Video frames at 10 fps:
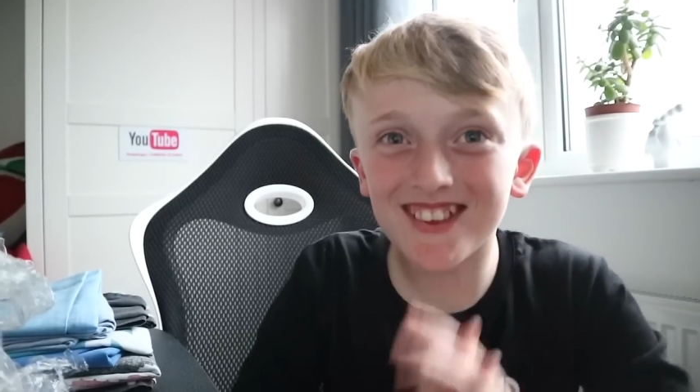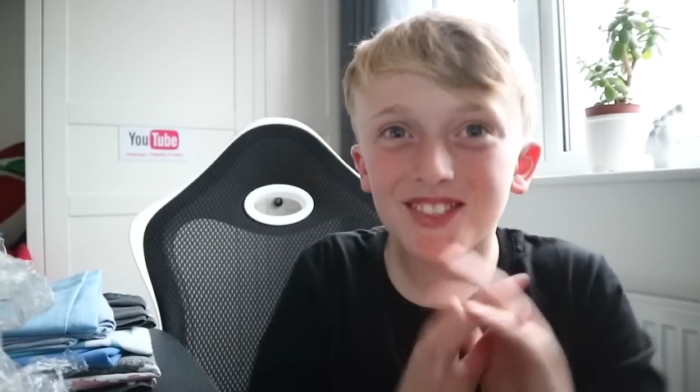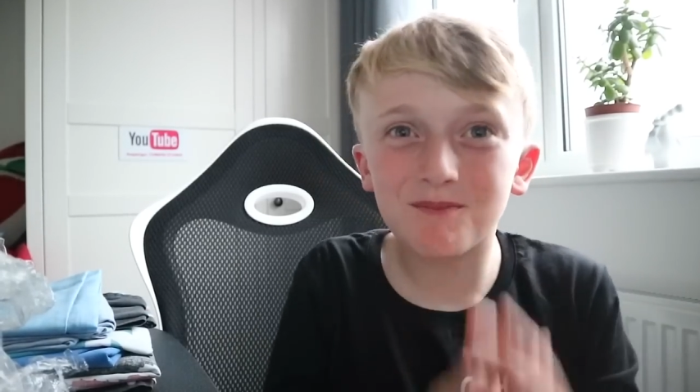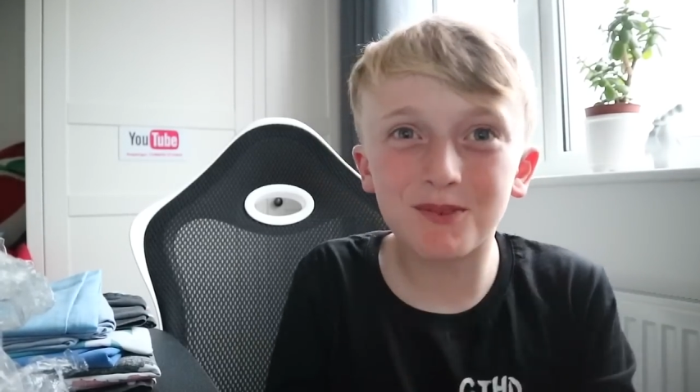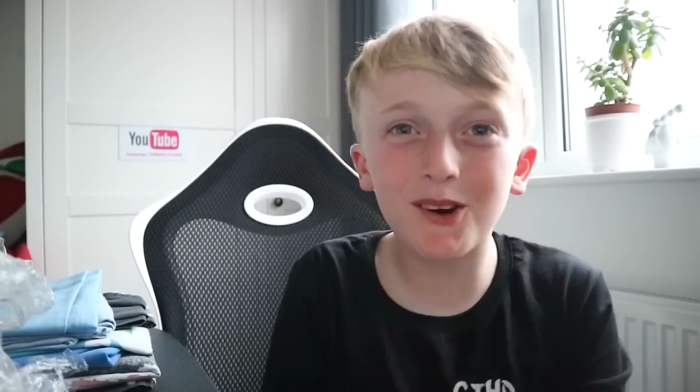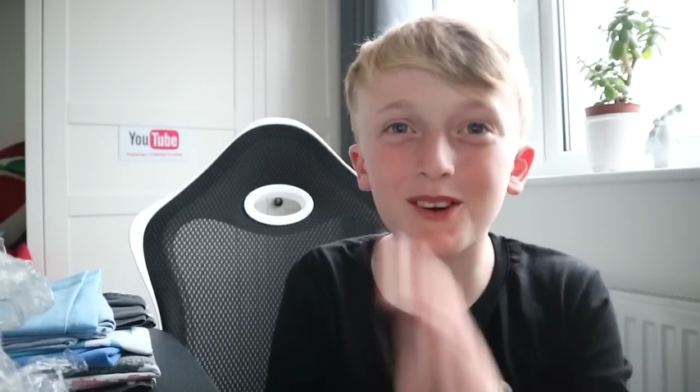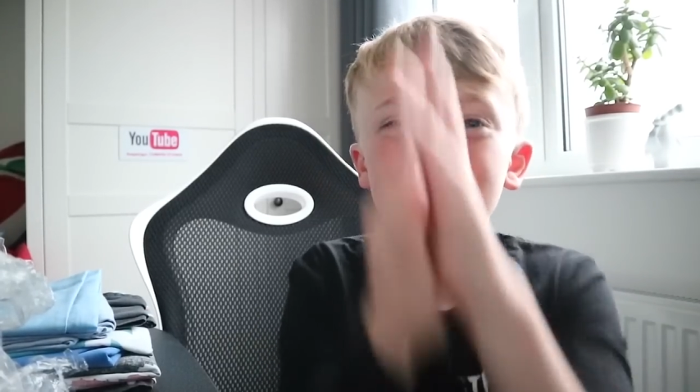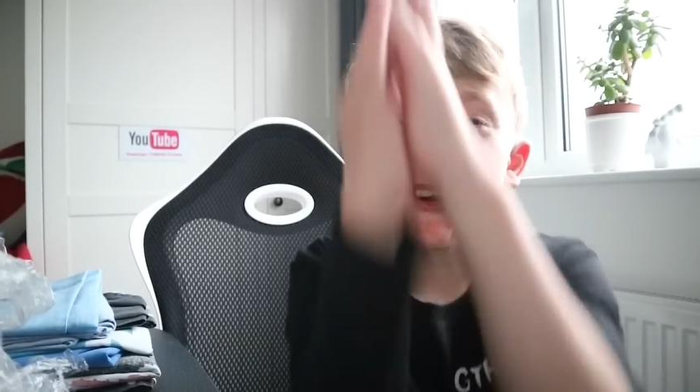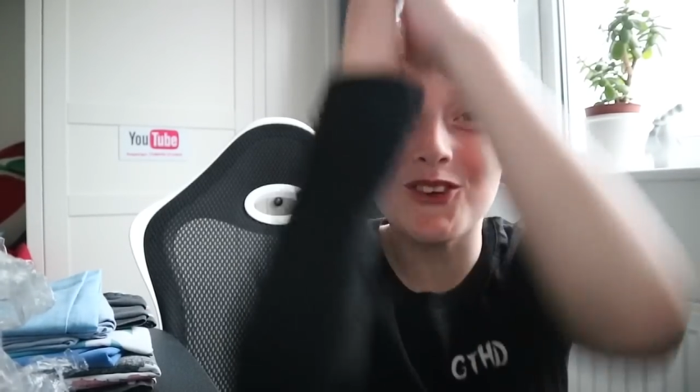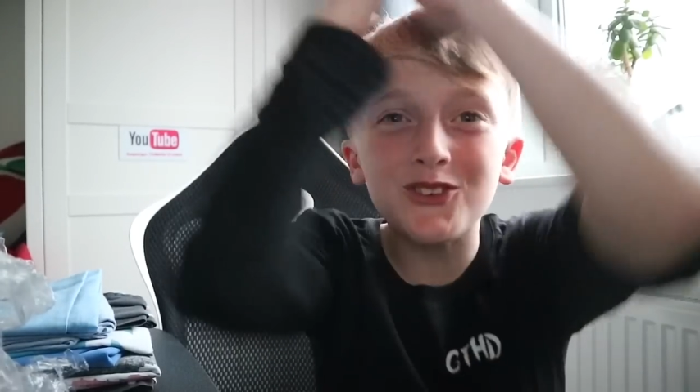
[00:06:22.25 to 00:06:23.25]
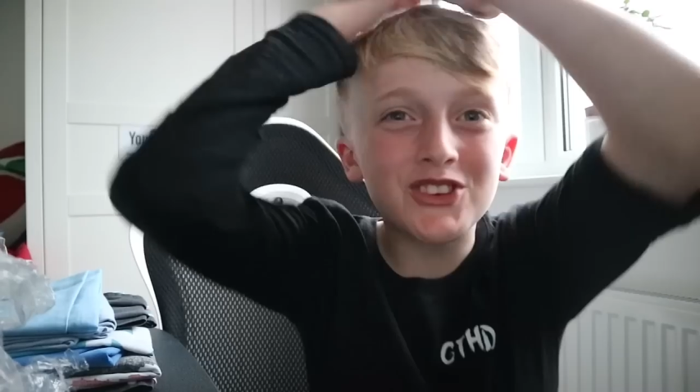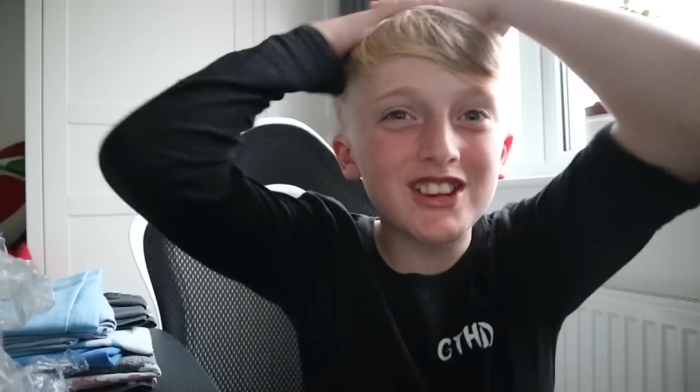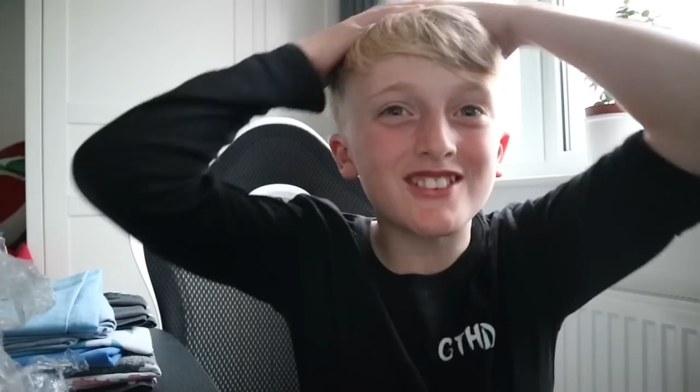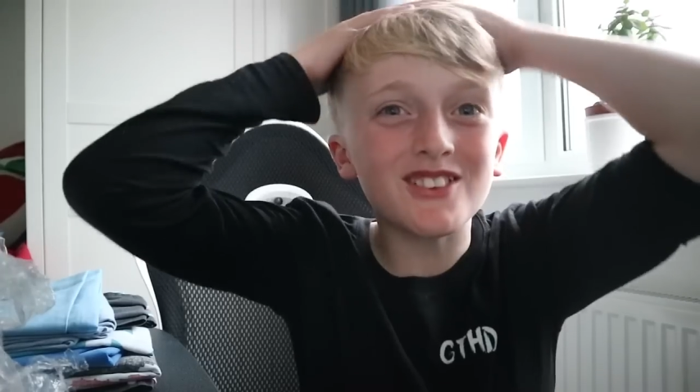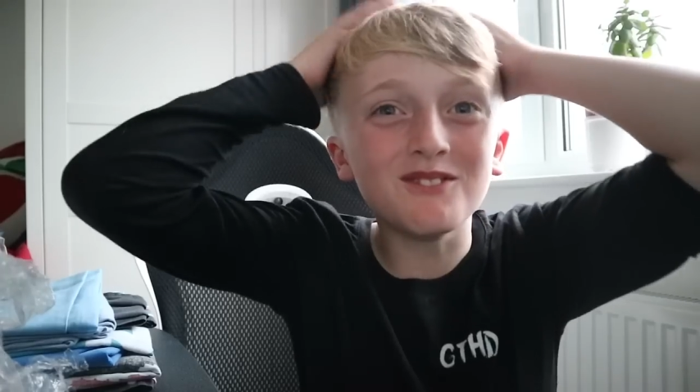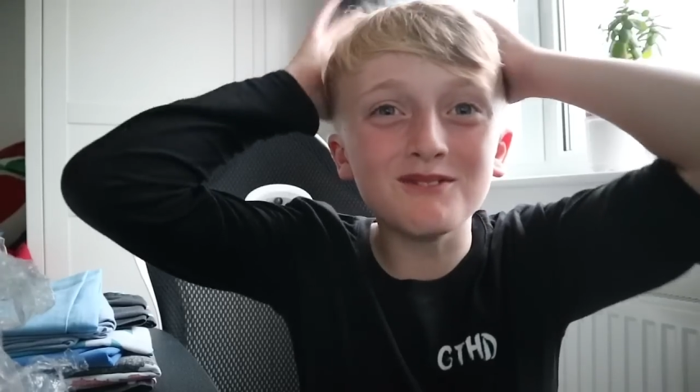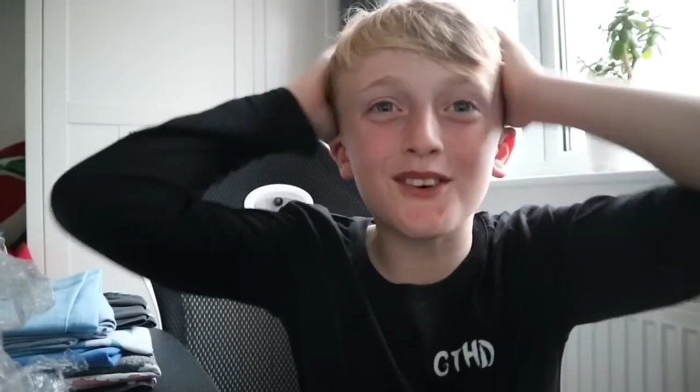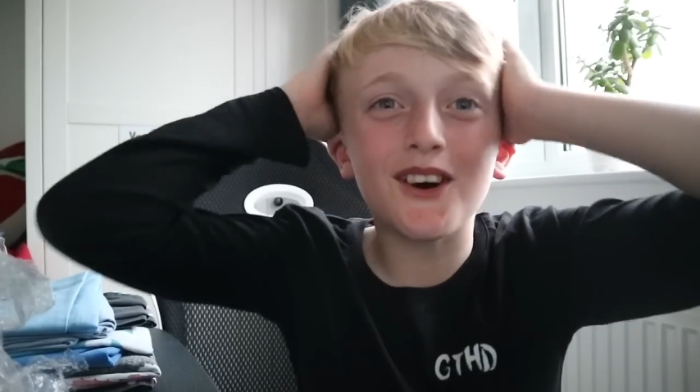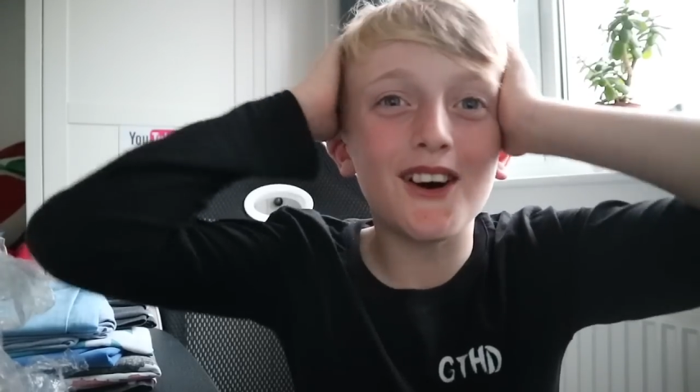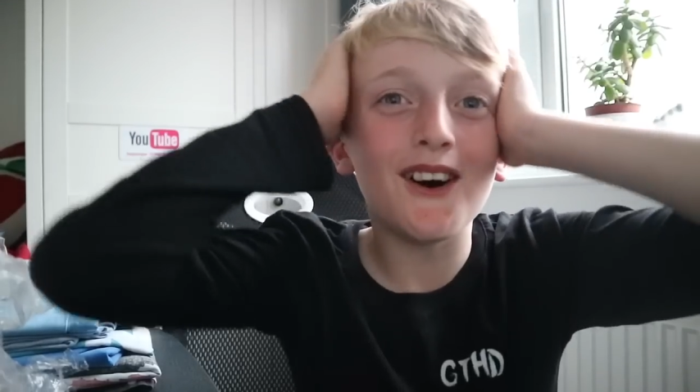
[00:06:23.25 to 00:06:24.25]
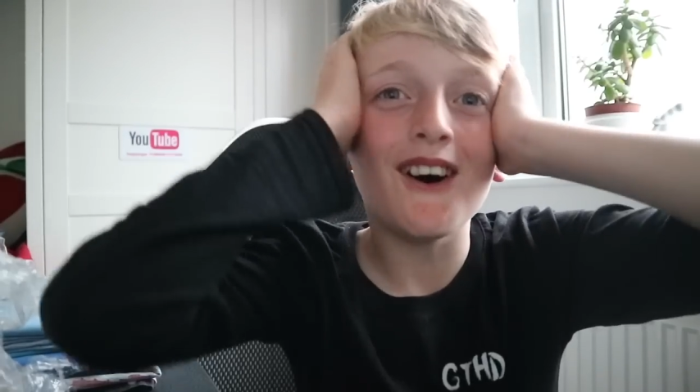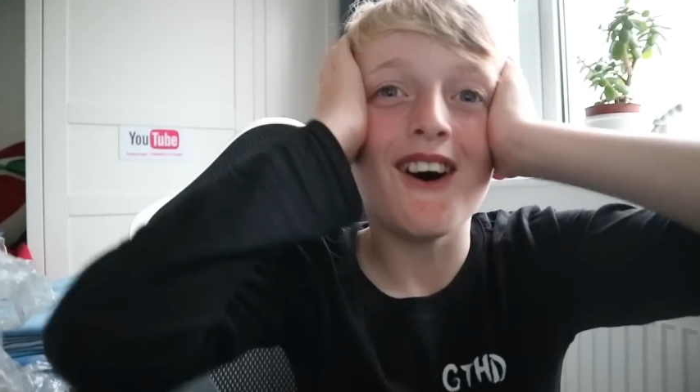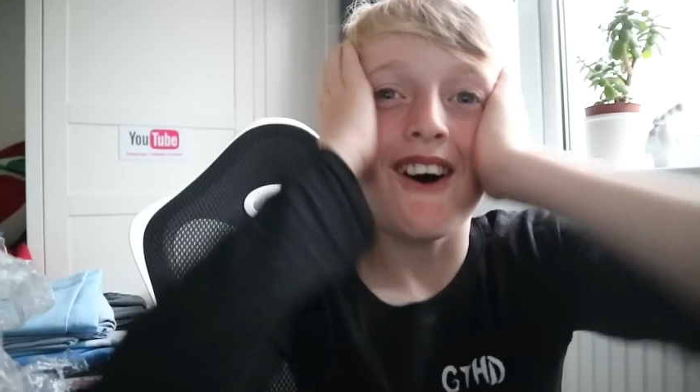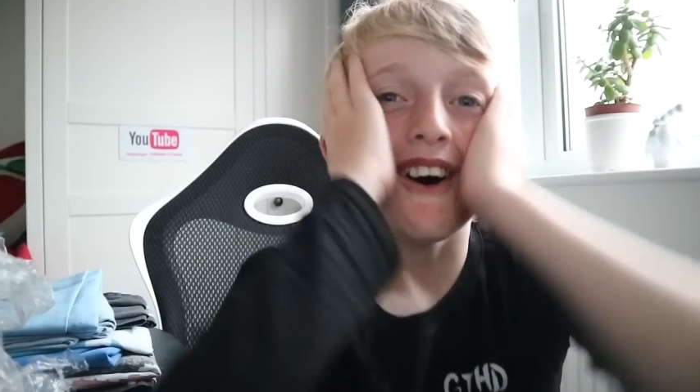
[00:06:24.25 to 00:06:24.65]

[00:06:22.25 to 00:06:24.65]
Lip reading: me the poo emoji's number.